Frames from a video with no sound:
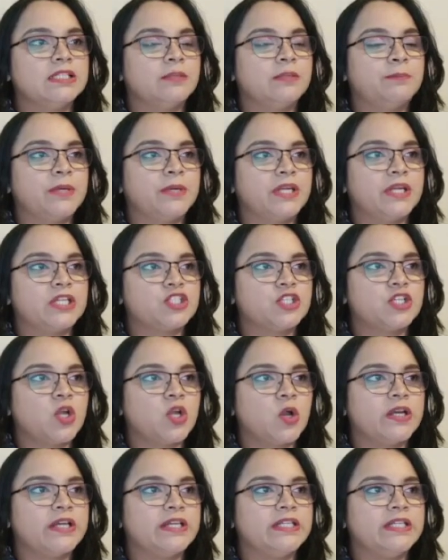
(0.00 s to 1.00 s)
The pressure
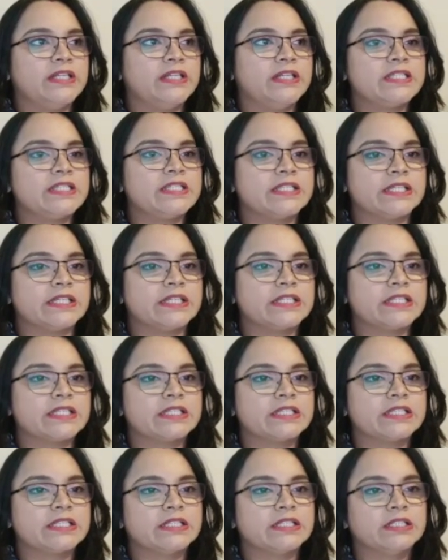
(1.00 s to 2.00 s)
on
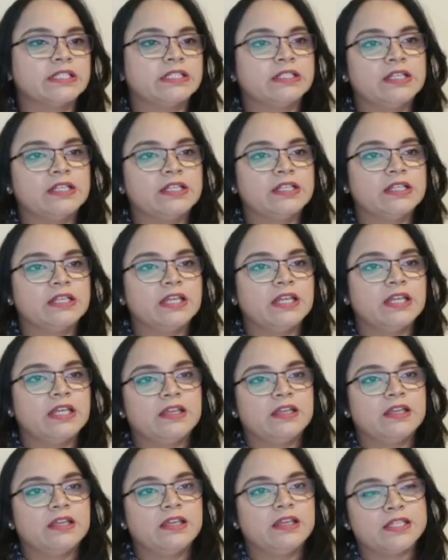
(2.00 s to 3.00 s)
d6
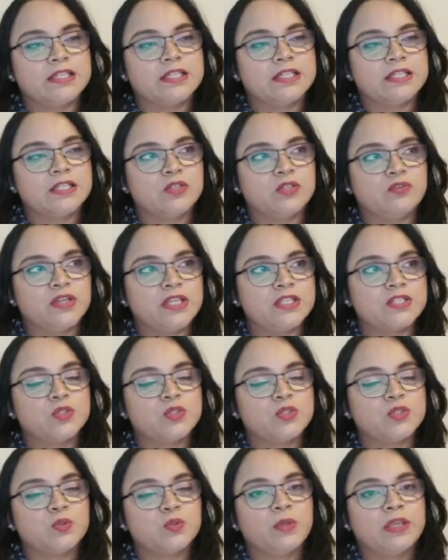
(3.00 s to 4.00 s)
is
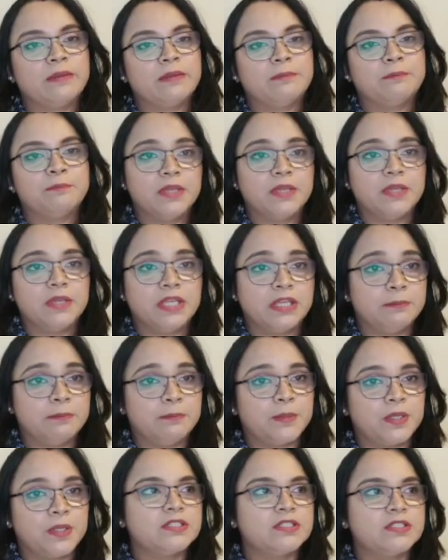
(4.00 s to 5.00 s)
increased to
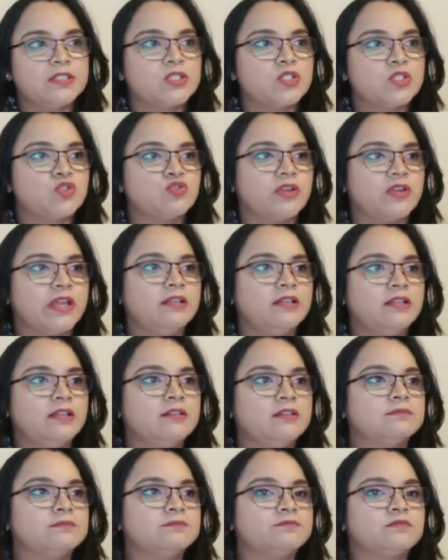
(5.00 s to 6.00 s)
impair the
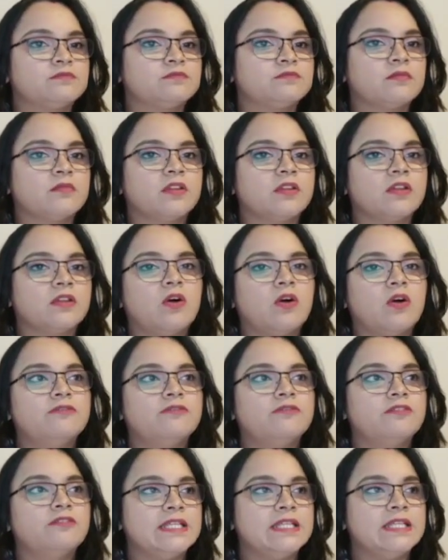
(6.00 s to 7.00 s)
strength
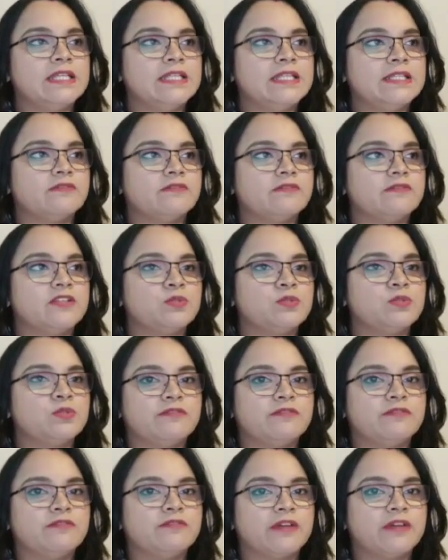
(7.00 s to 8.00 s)
of d7 to
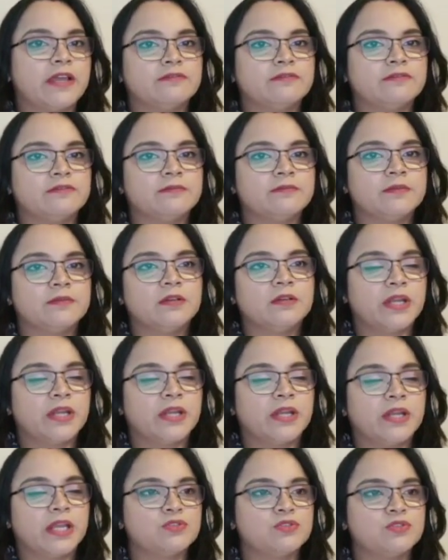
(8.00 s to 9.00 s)
d5
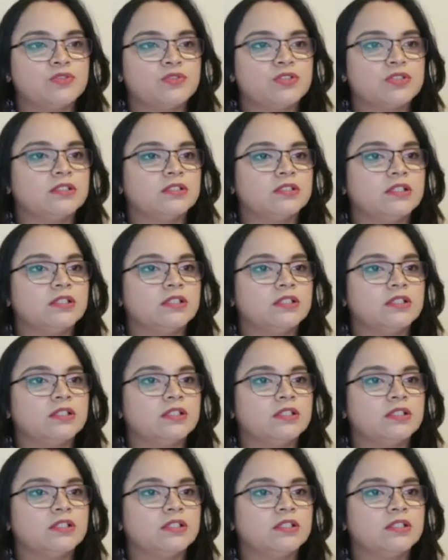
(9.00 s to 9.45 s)
breakout.